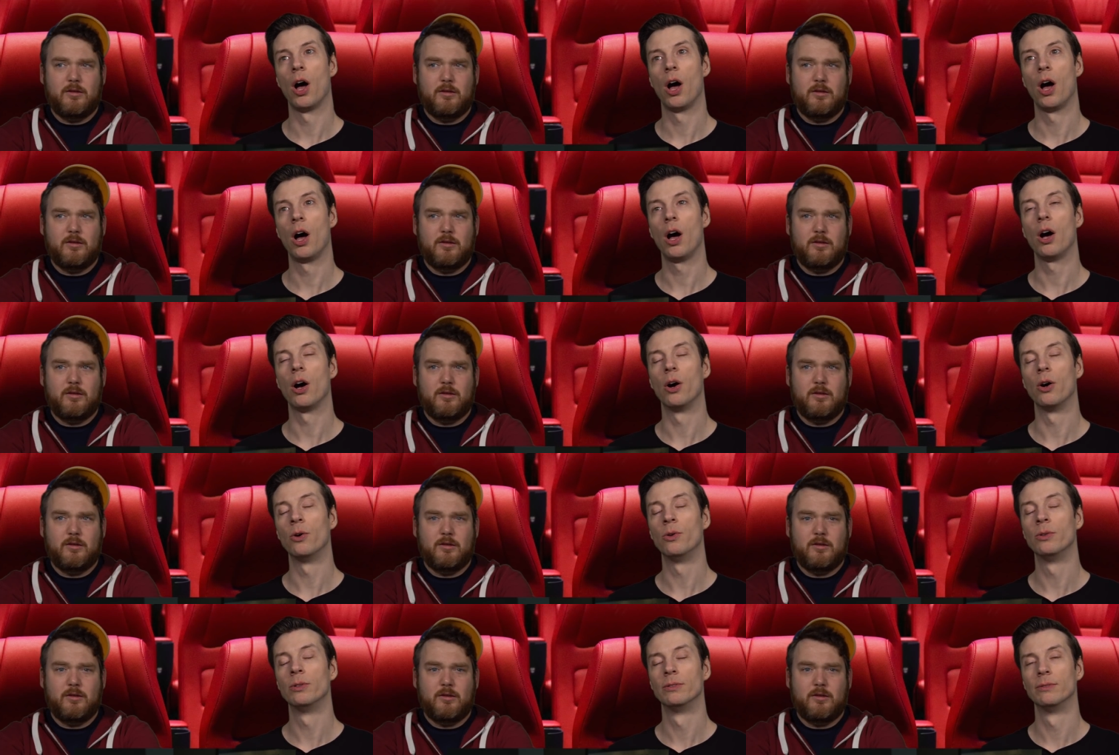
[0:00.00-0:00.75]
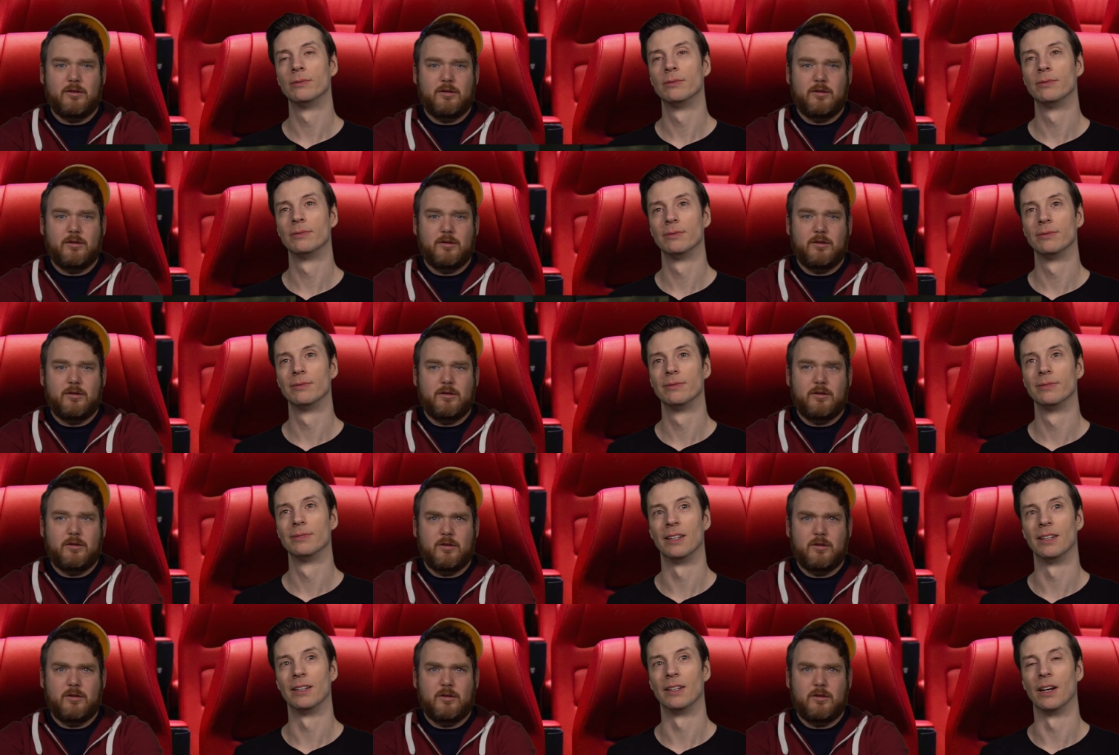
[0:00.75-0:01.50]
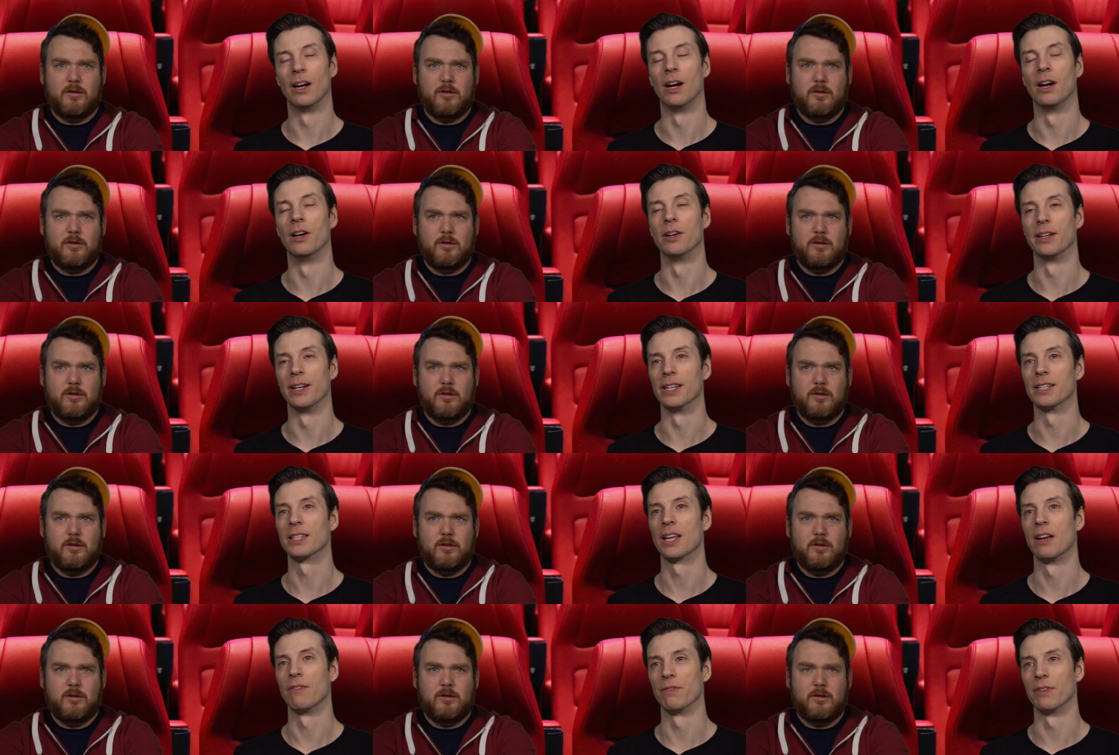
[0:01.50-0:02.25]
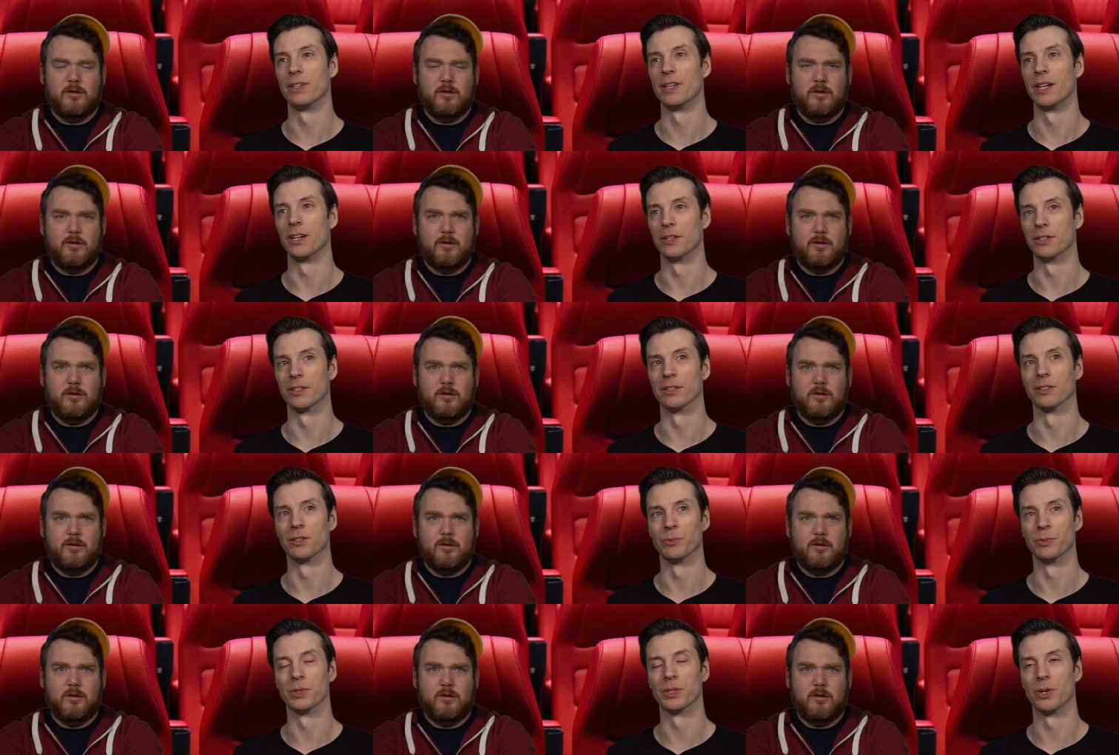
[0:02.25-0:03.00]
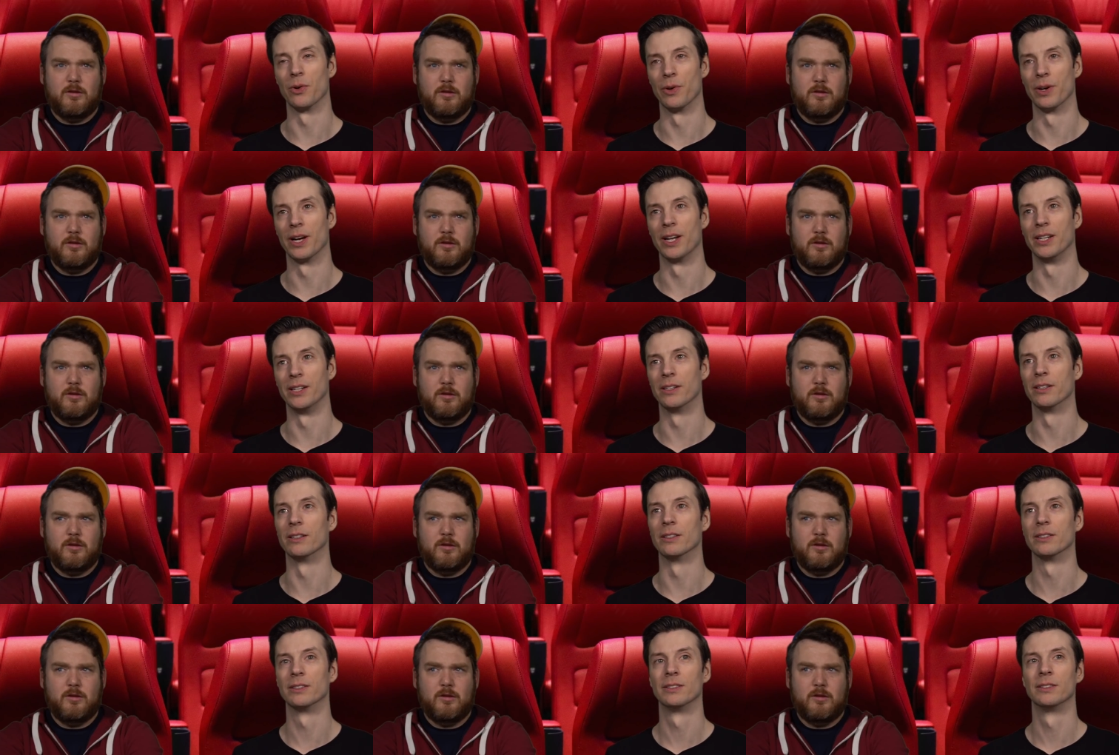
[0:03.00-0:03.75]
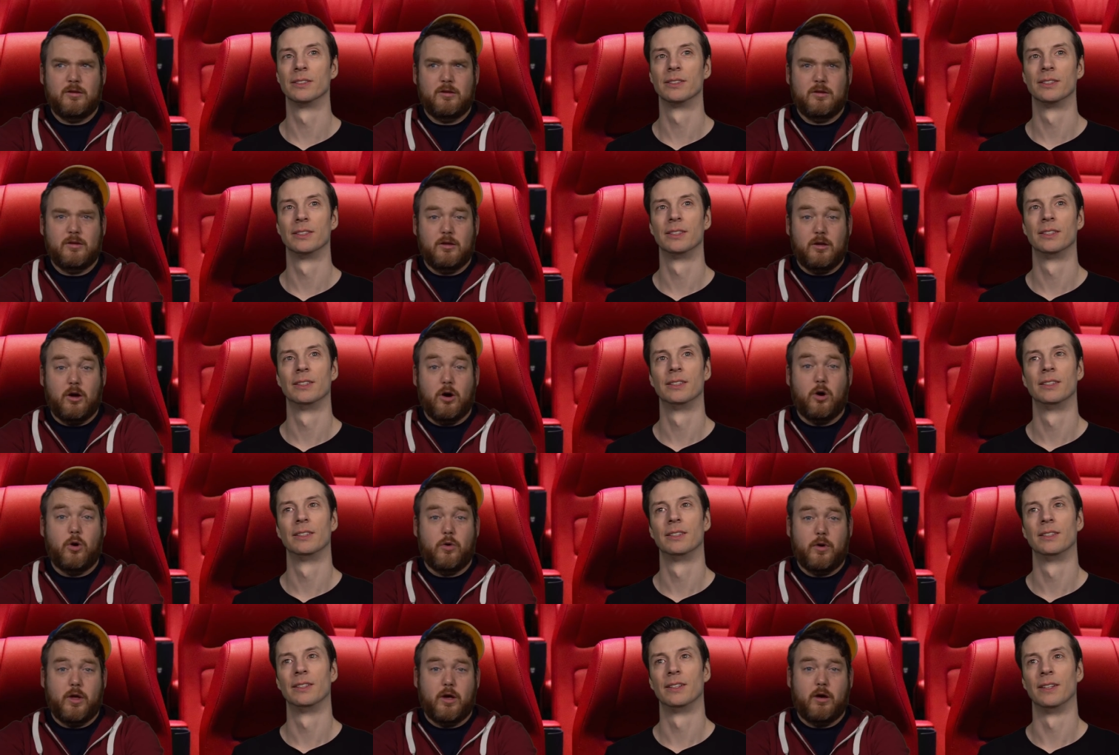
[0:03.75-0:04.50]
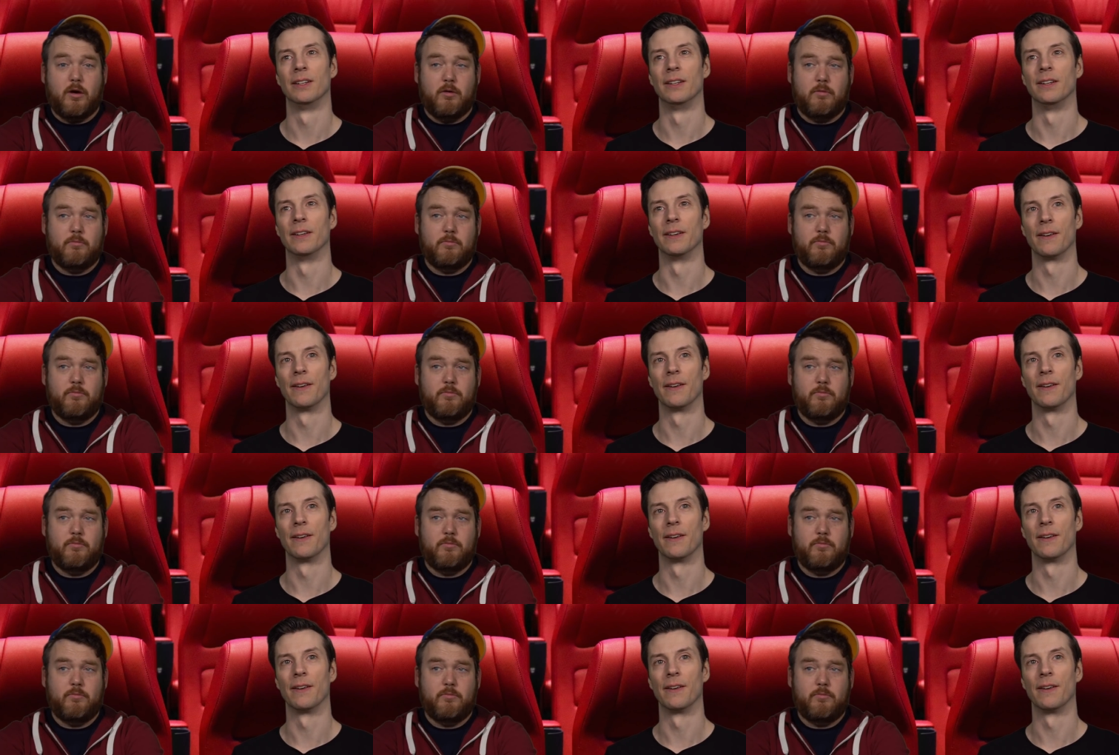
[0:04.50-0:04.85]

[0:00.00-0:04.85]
Speaker 1: Uh oh. Oh yeah, it's time for Daniel to learn what's going on here.
Speaker 2: Oh yeah.